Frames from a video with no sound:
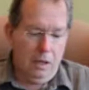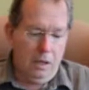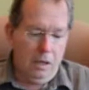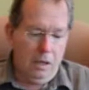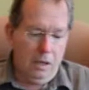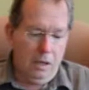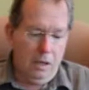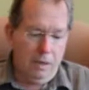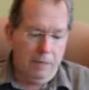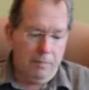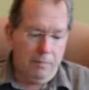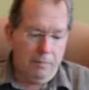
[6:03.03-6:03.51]

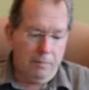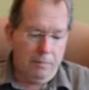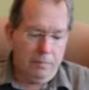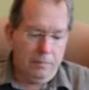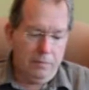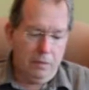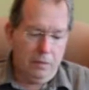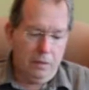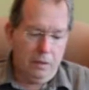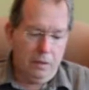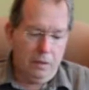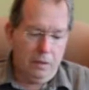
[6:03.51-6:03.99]
Um,
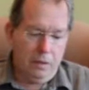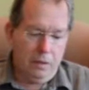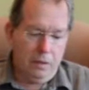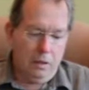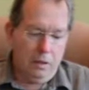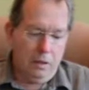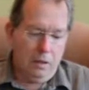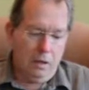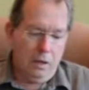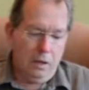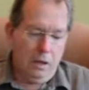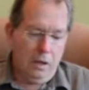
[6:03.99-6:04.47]

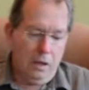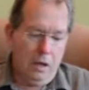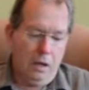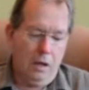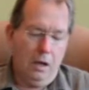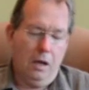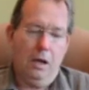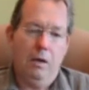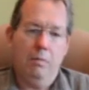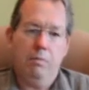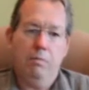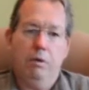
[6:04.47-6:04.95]

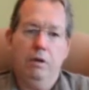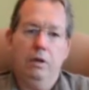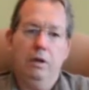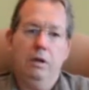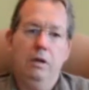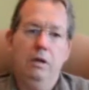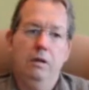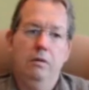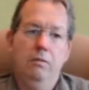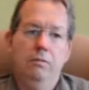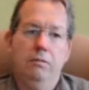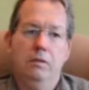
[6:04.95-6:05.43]
I
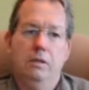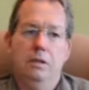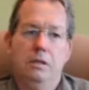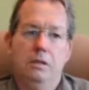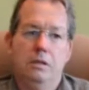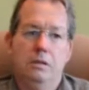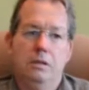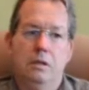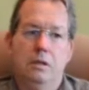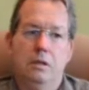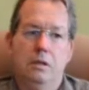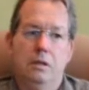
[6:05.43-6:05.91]
believe
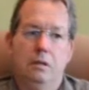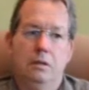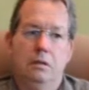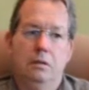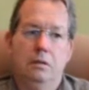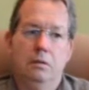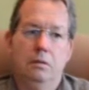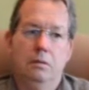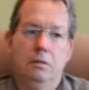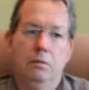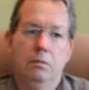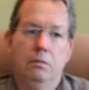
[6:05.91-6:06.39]
that
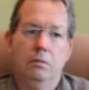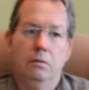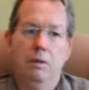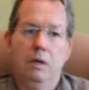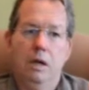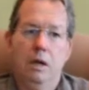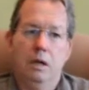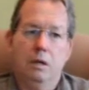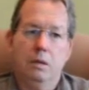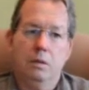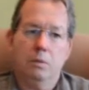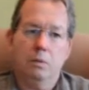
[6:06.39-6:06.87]
uh,
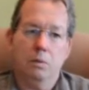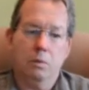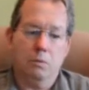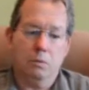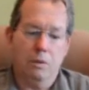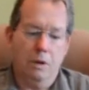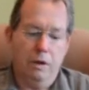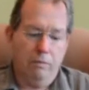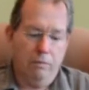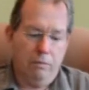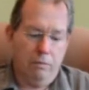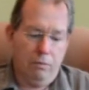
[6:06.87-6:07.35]
we are to be
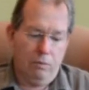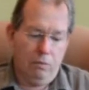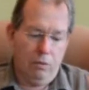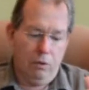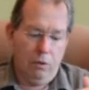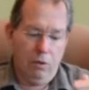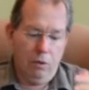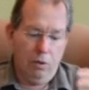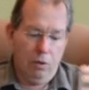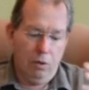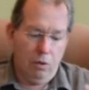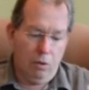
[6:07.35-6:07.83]

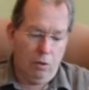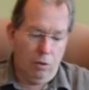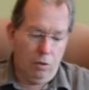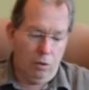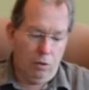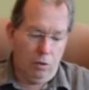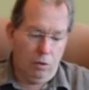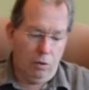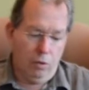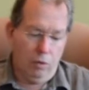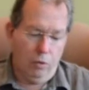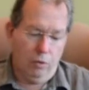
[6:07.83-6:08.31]
grateful
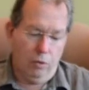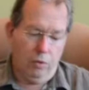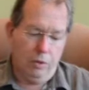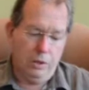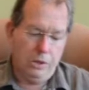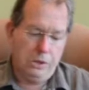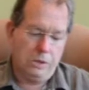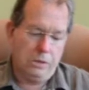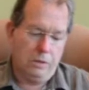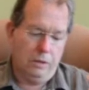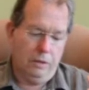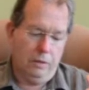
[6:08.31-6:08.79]
all
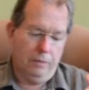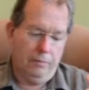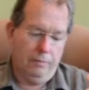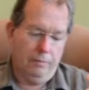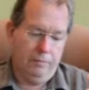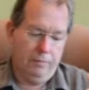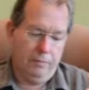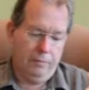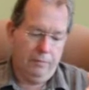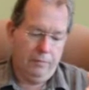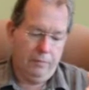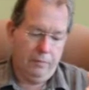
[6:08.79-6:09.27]
the time,
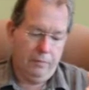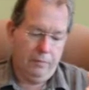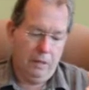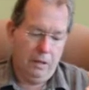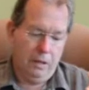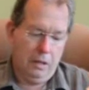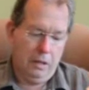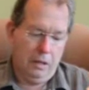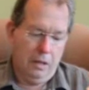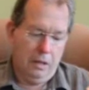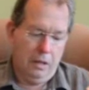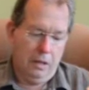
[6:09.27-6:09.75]

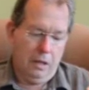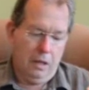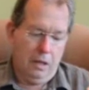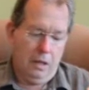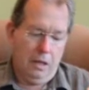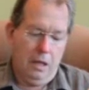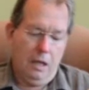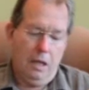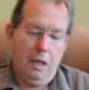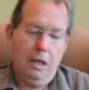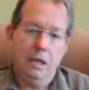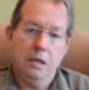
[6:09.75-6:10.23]

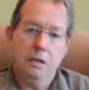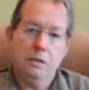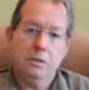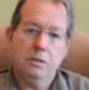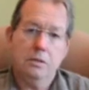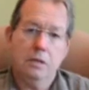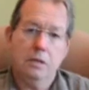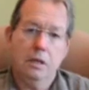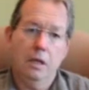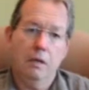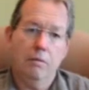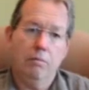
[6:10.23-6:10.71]
and
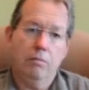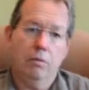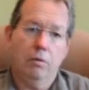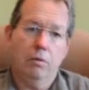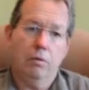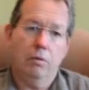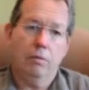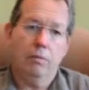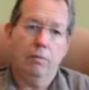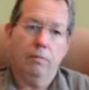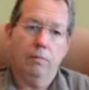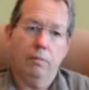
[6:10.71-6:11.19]
so
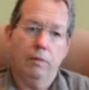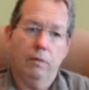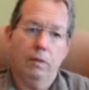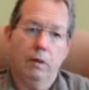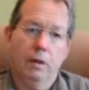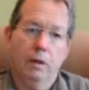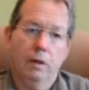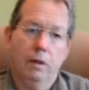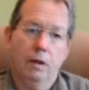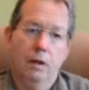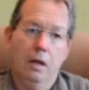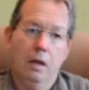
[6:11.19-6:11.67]
therefore
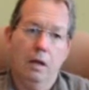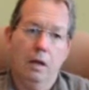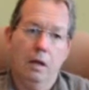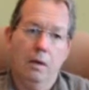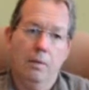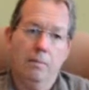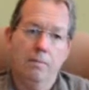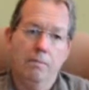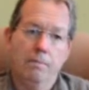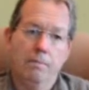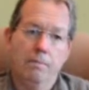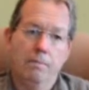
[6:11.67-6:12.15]

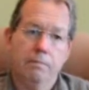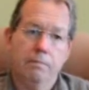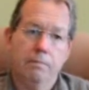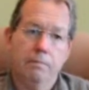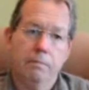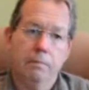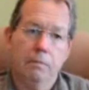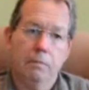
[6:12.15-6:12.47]
um,